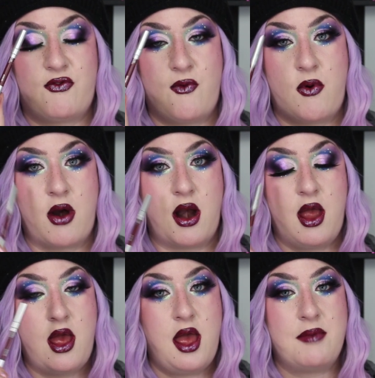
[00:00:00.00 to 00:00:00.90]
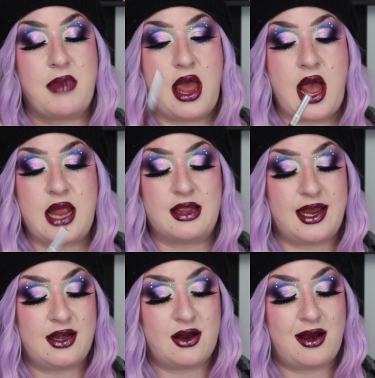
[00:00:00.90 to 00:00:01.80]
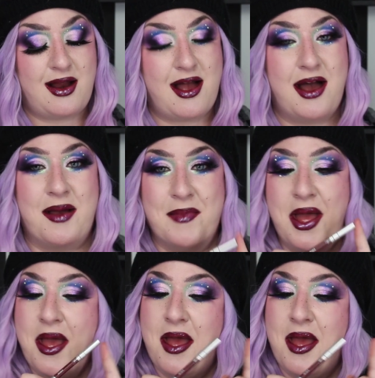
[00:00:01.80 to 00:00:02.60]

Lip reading: for my eyeliner.